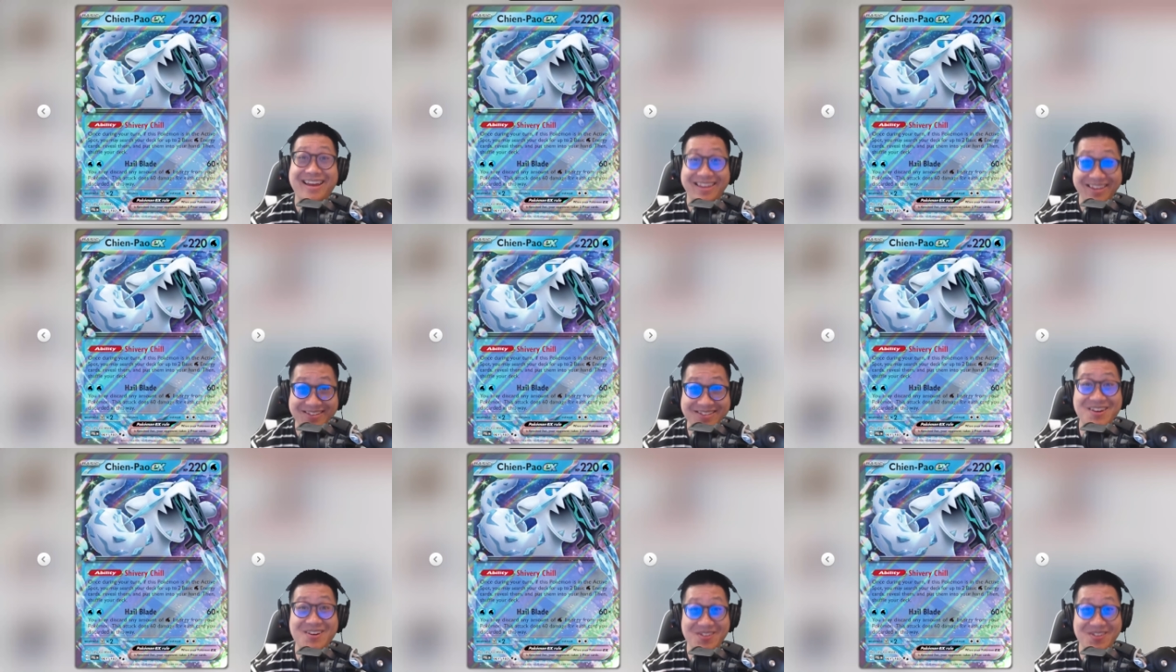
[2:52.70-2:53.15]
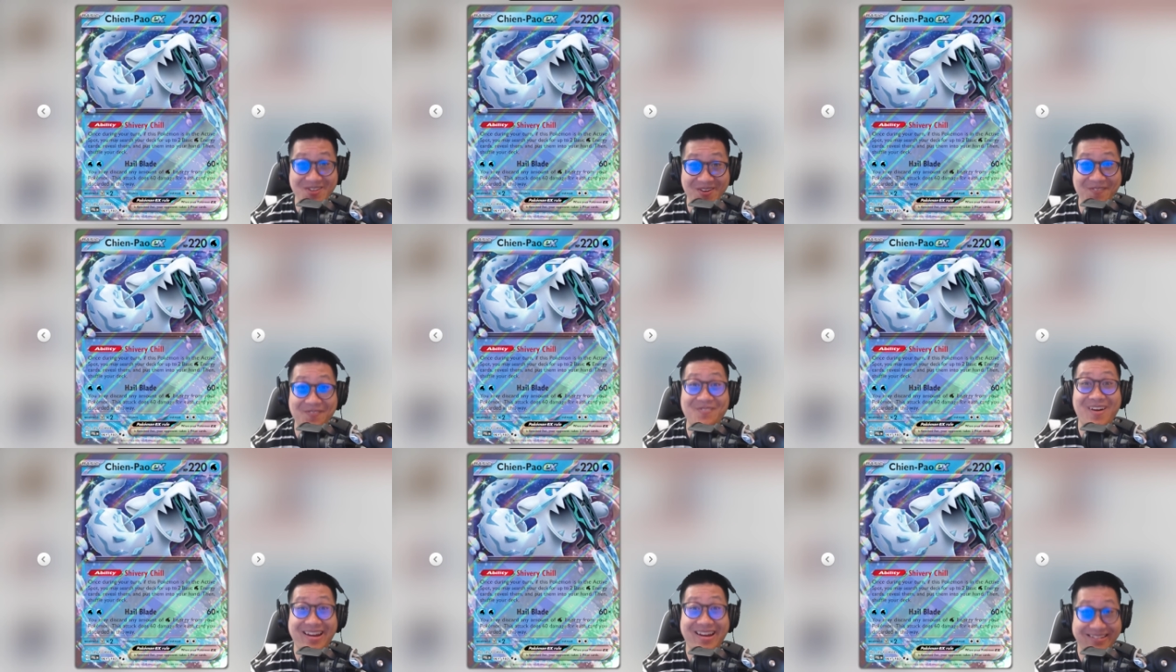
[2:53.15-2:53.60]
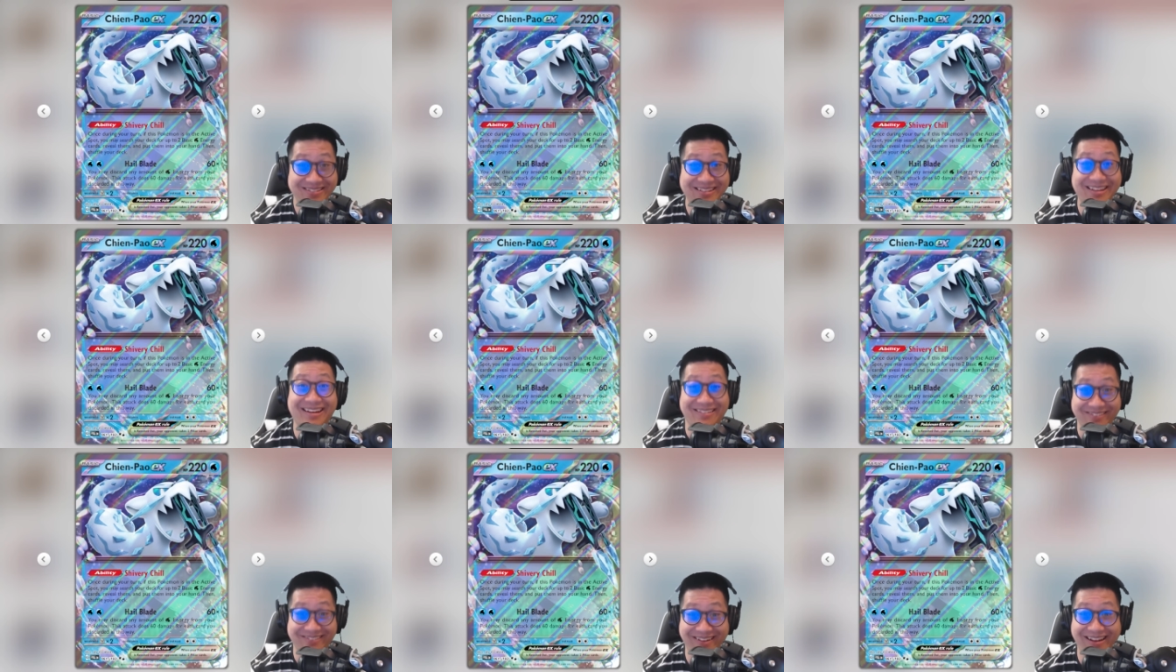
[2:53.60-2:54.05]
you know you're a fire
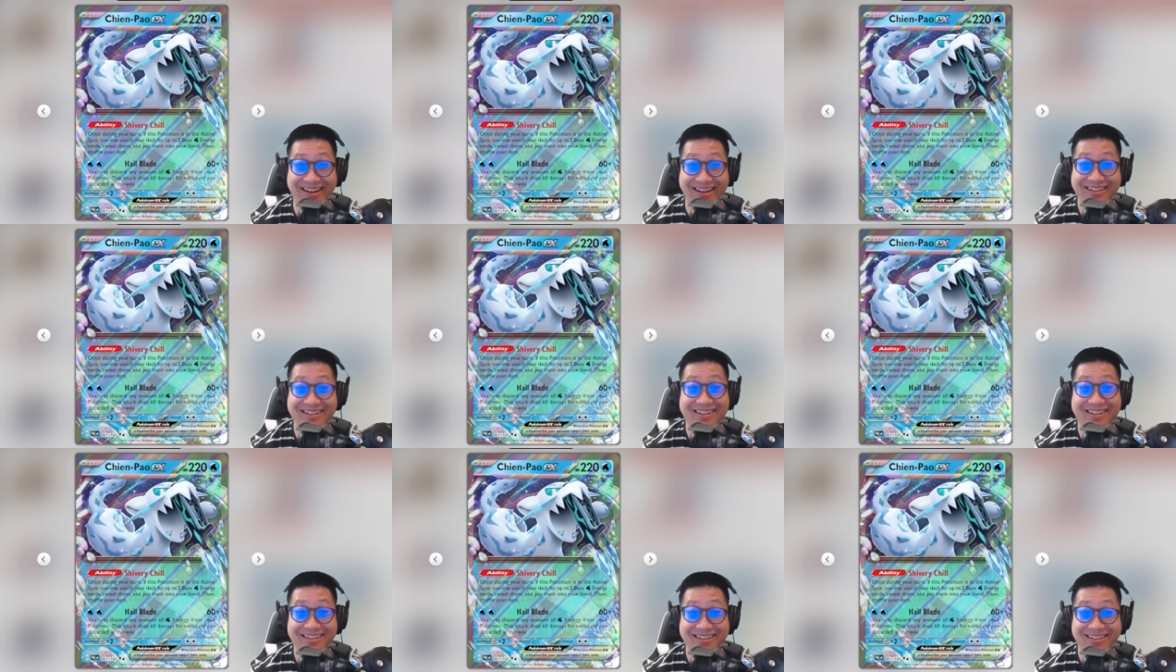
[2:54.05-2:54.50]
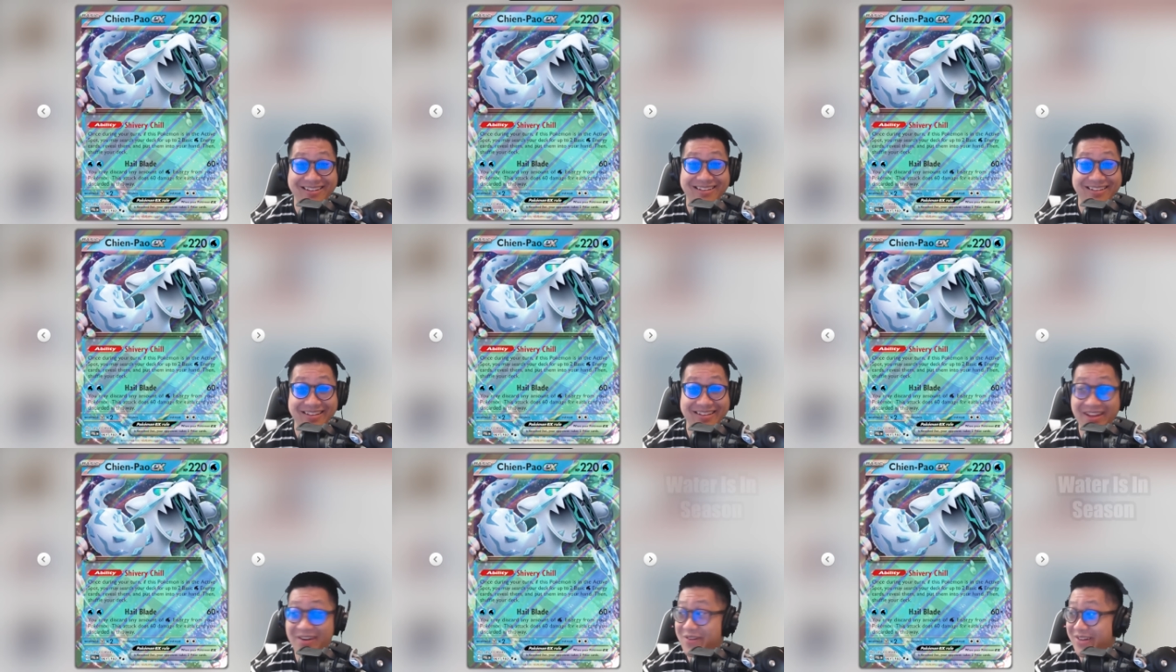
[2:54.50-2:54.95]
deck, right? You know